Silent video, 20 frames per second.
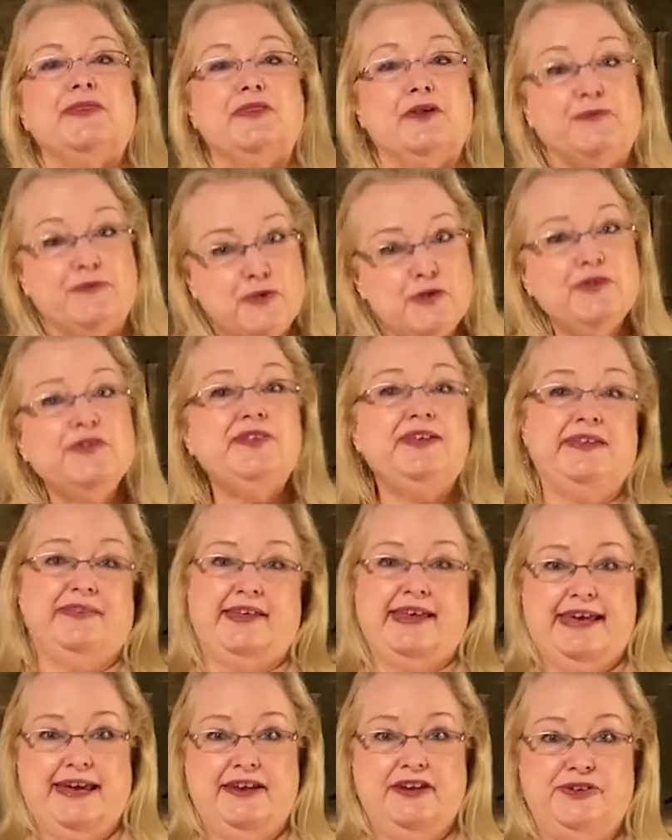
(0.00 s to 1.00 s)
The first
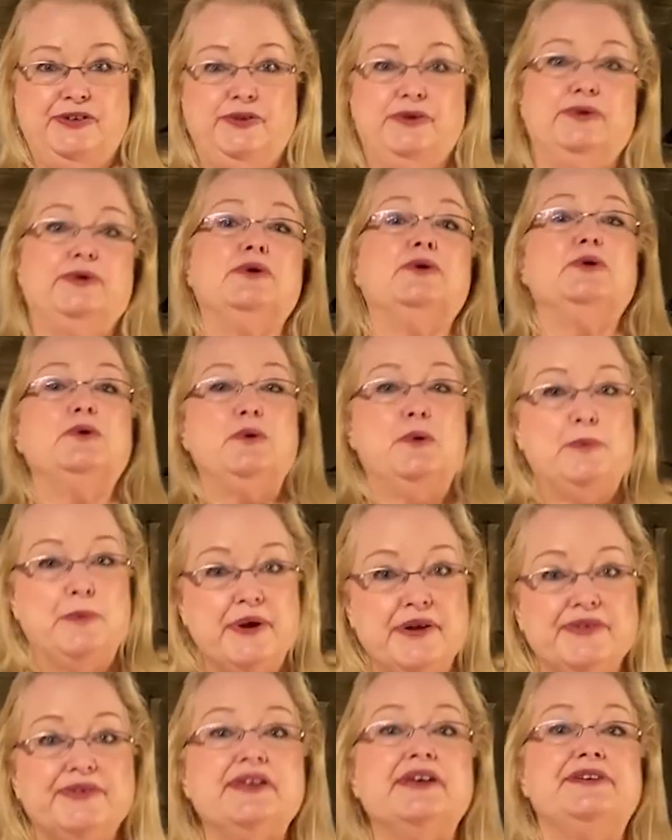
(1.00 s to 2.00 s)
thing they had to do
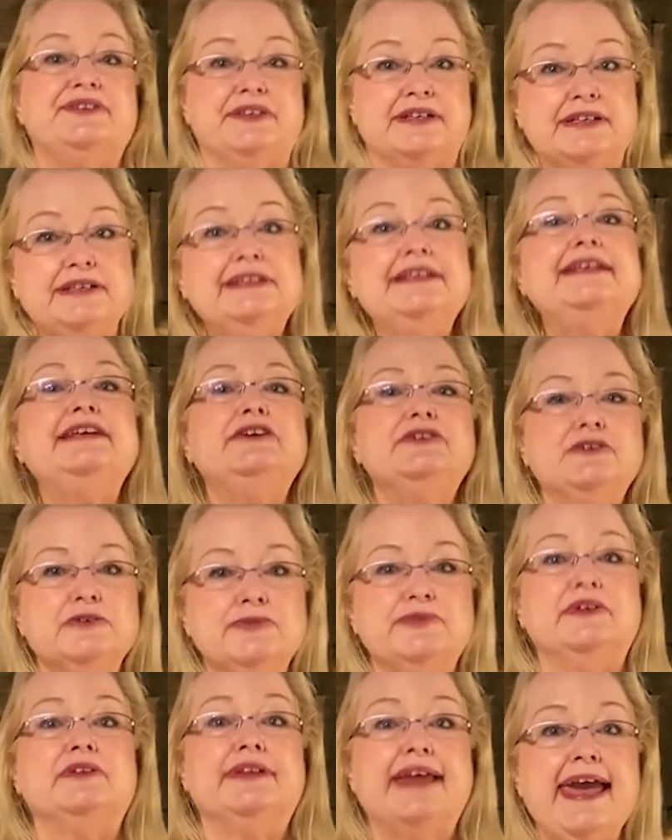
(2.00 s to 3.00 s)
was to
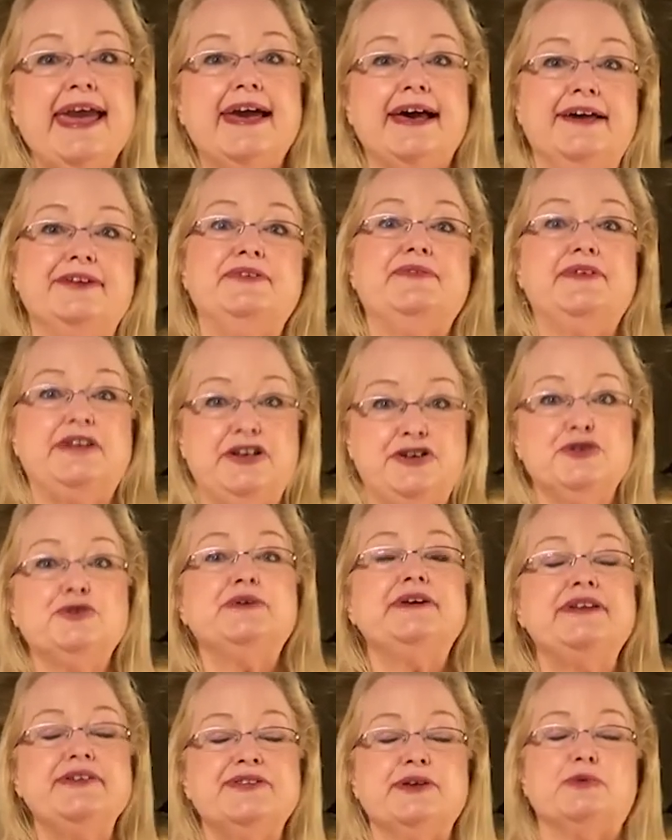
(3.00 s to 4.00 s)
clear the land of any
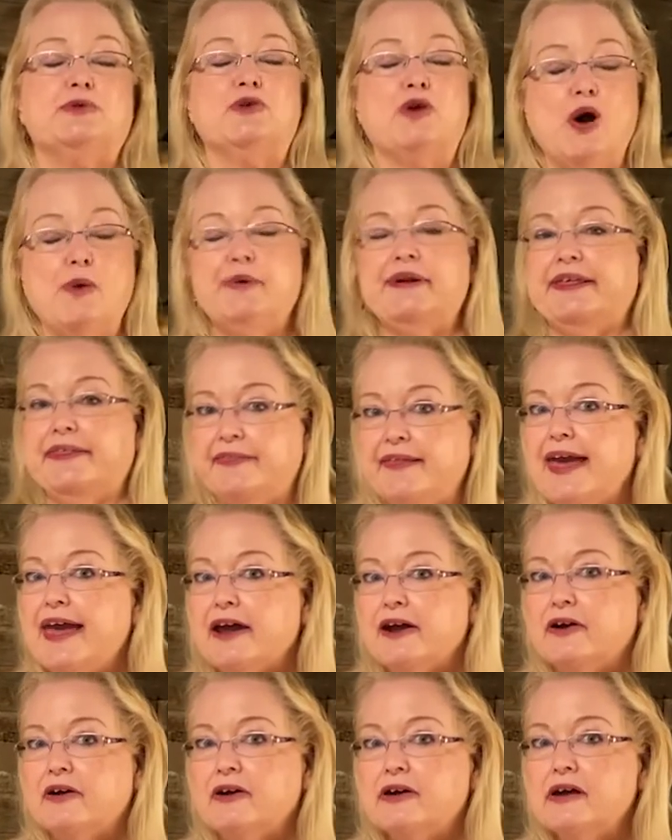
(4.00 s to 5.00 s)
trees that were already
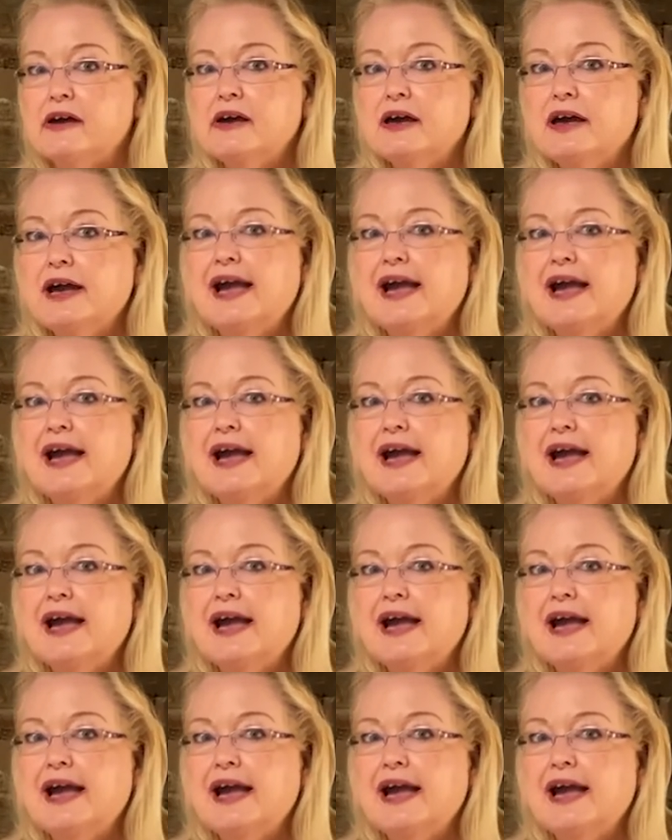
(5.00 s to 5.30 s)
there.